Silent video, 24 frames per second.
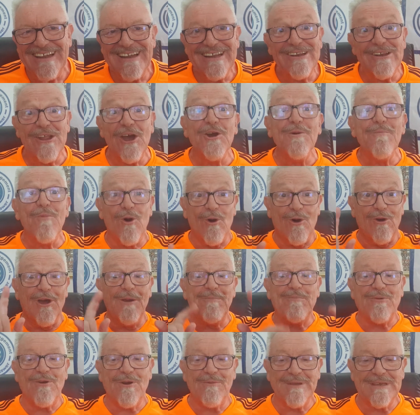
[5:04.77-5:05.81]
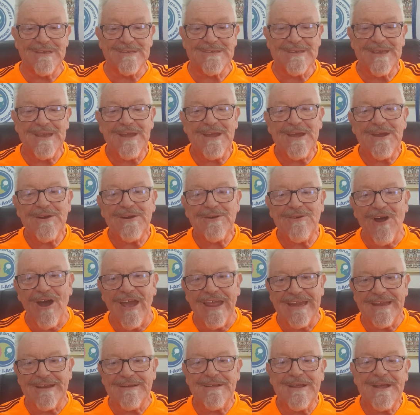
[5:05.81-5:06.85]
No more, I promise.
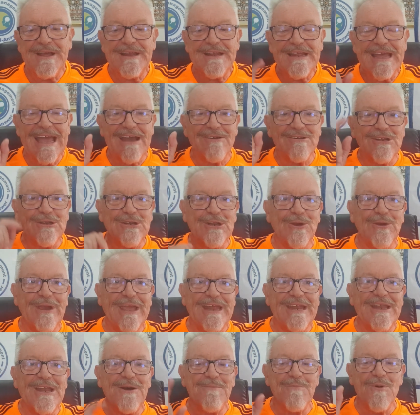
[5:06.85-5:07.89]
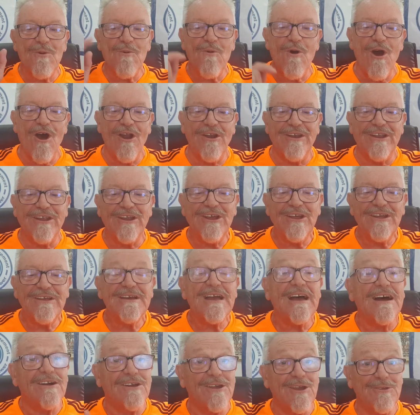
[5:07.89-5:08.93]
Right, how do you do it? Number one,
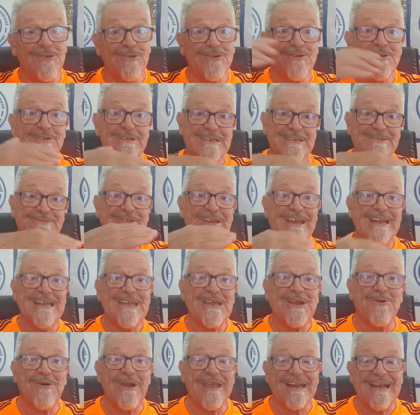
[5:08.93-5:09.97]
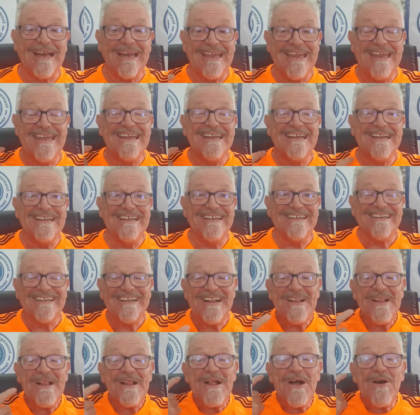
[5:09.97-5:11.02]
I'll go through these fairly quickly.
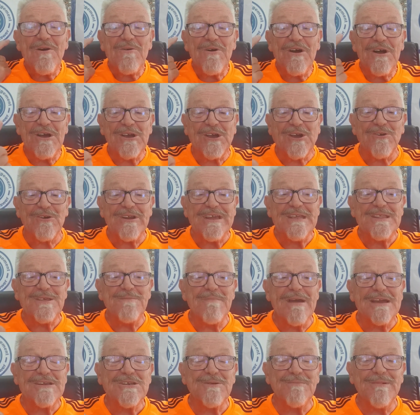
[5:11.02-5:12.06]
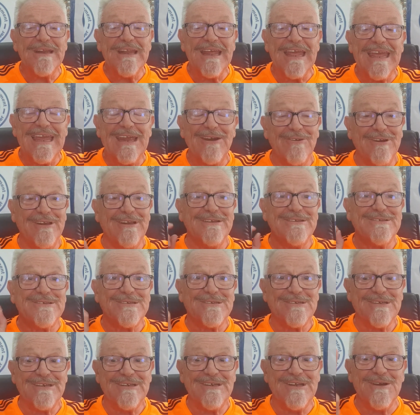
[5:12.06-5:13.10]
Agree the measurement areas.
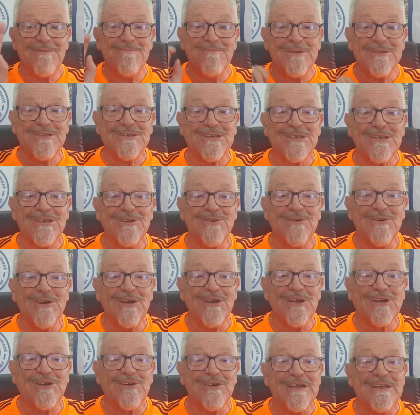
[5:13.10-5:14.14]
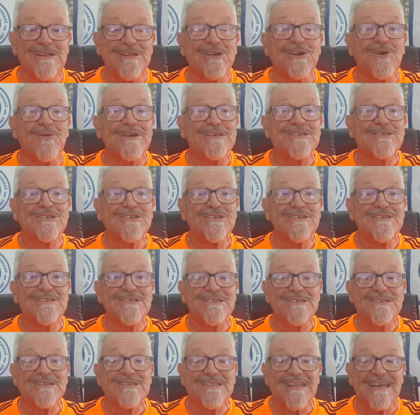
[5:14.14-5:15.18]
Number two, agree the questions
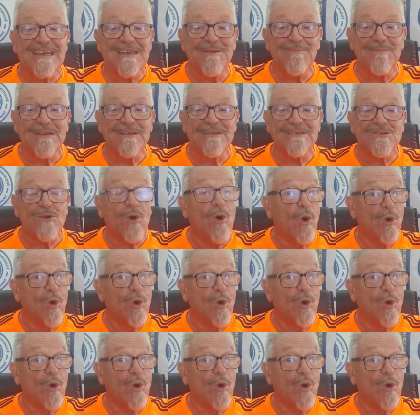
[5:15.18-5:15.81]
and statements,